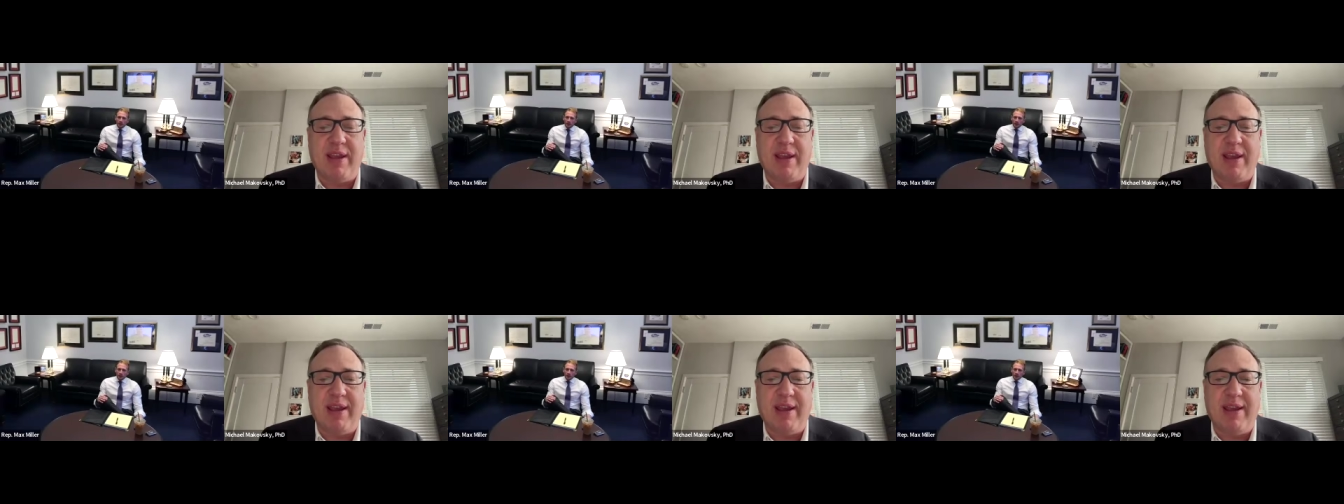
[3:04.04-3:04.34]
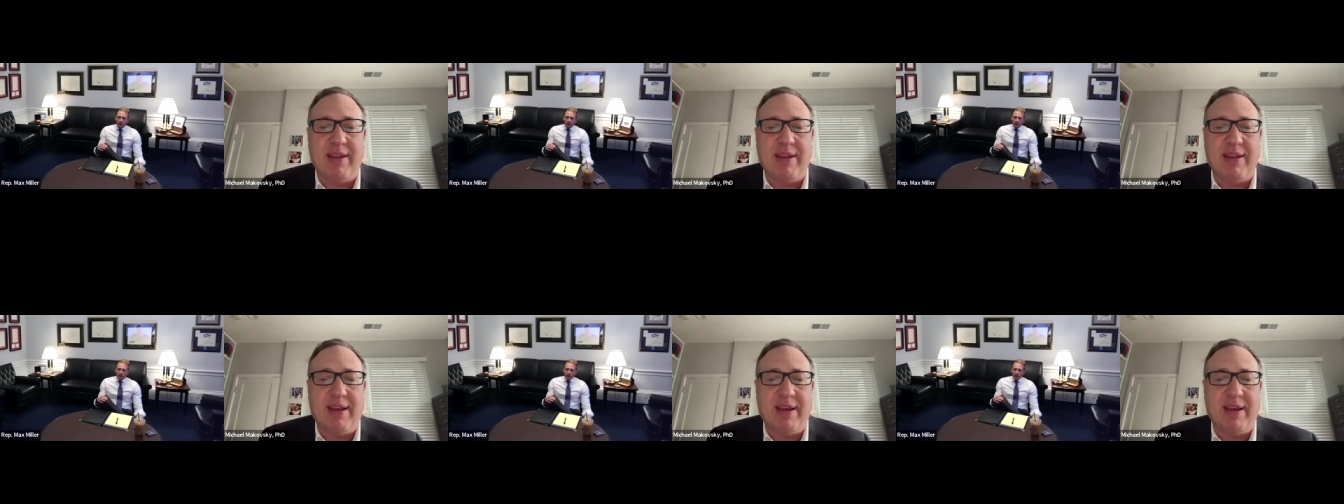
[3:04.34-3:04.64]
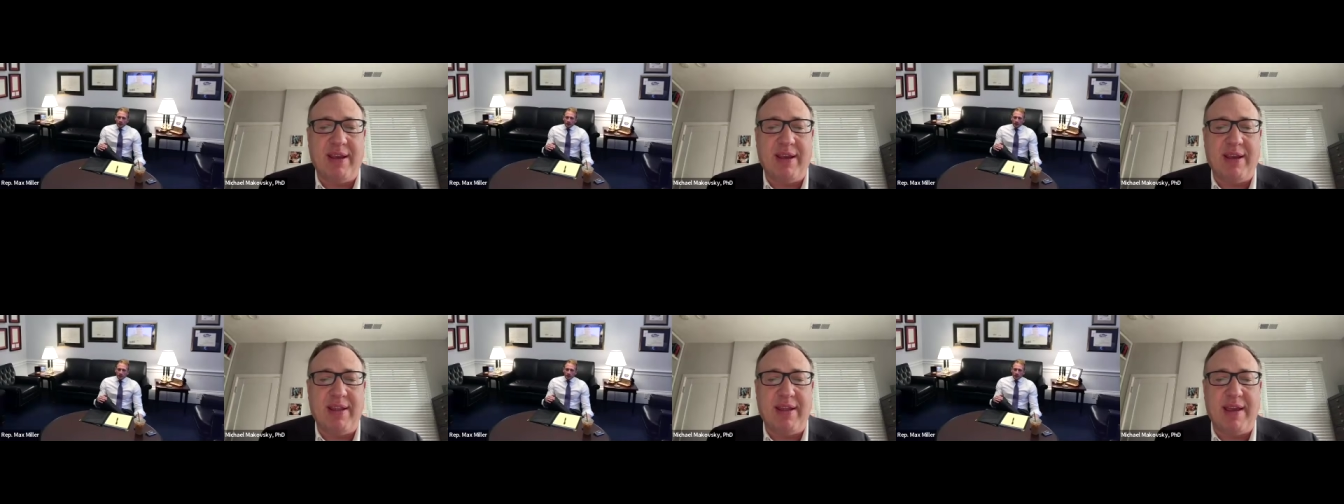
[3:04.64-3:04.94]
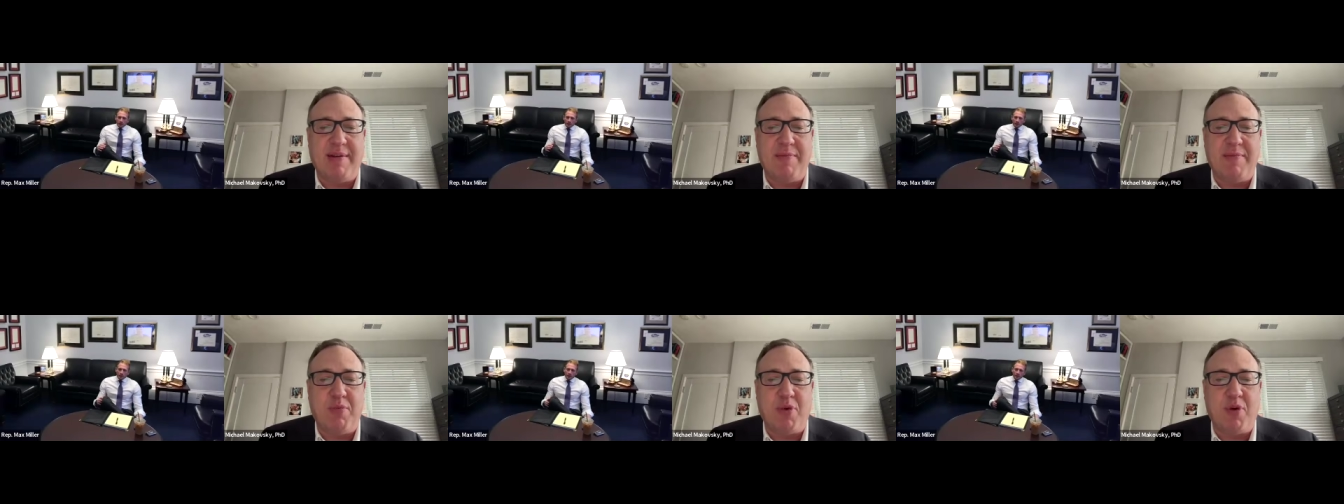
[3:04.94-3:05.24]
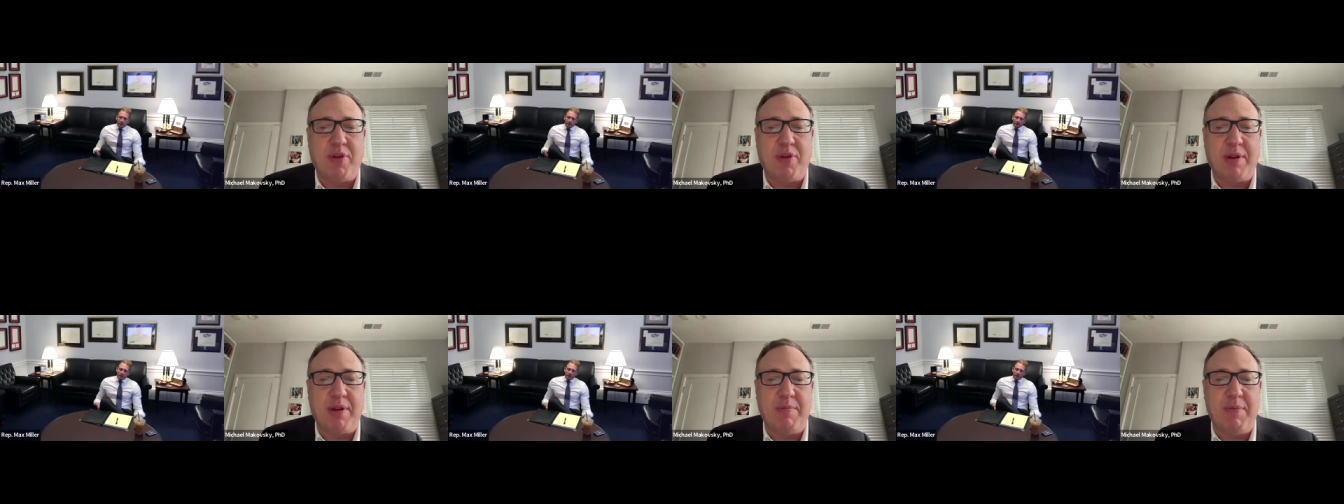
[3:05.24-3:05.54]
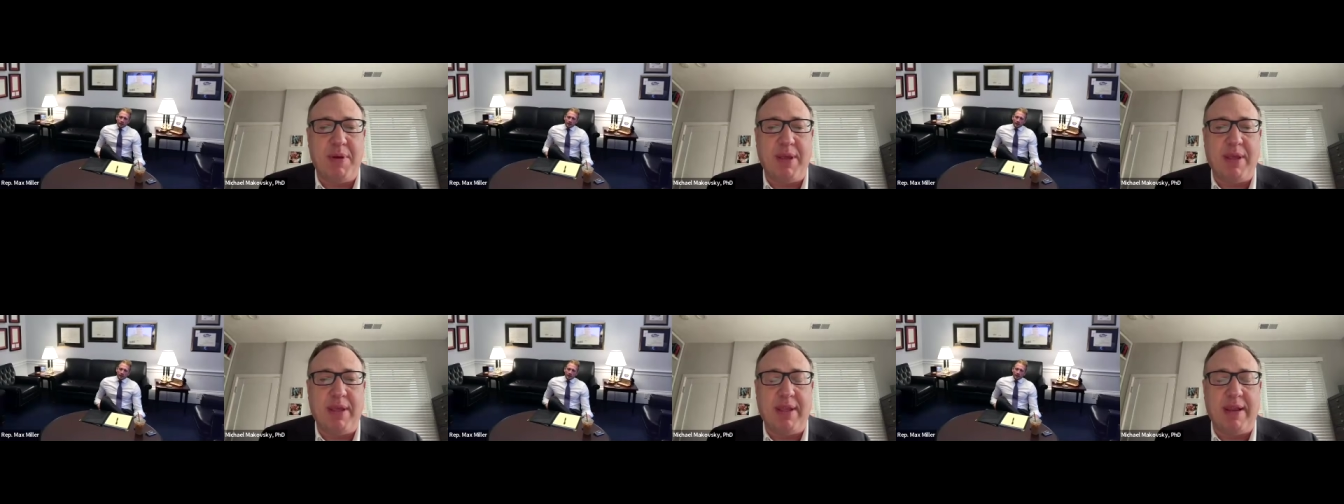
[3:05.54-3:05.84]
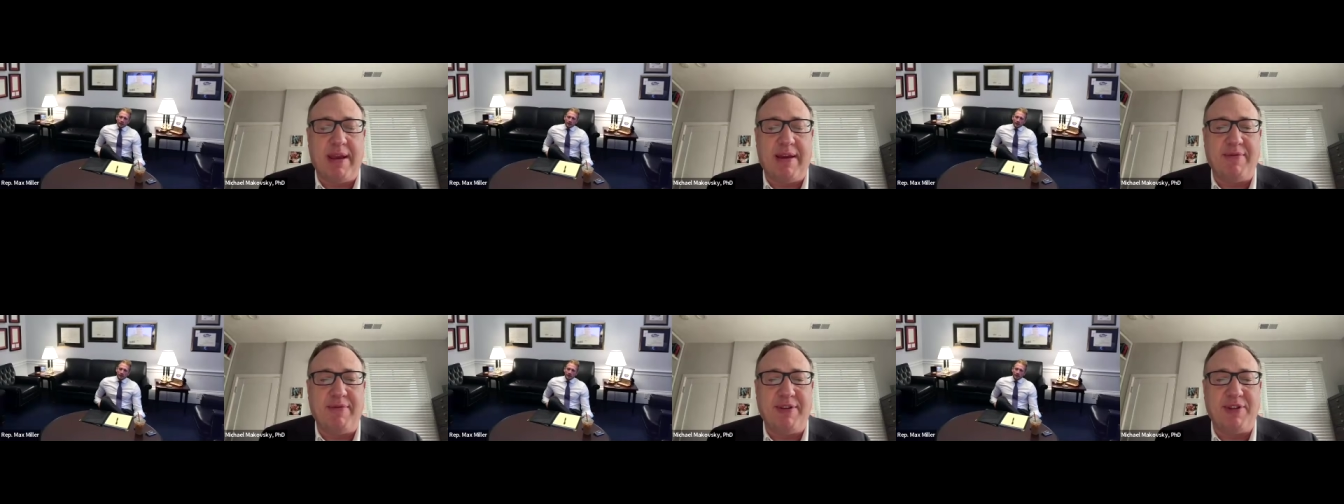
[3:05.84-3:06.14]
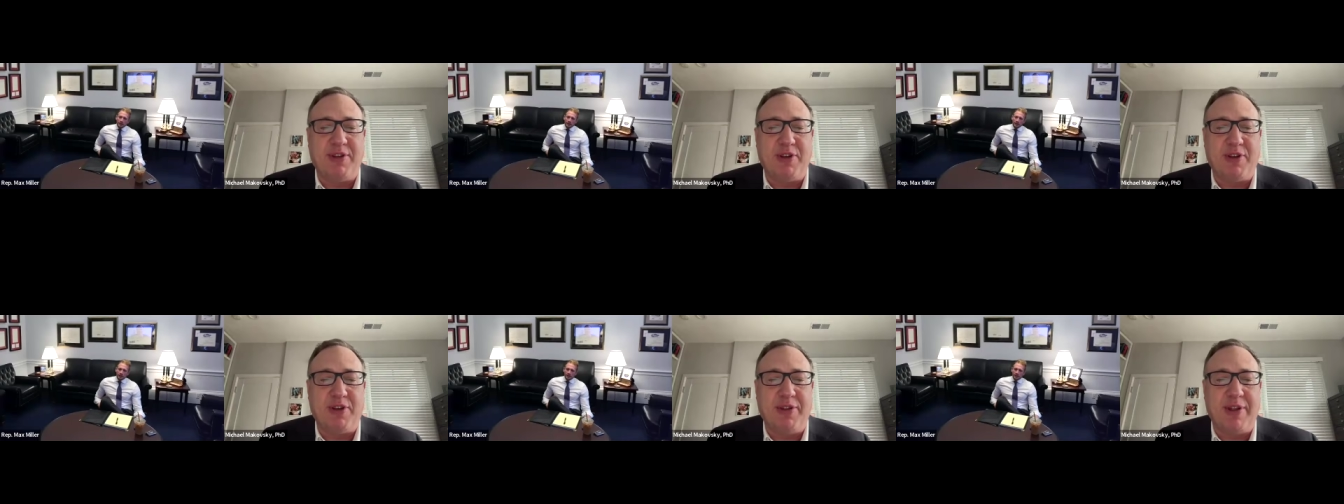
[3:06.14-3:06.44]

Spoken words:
and they have more than a minion, obviously,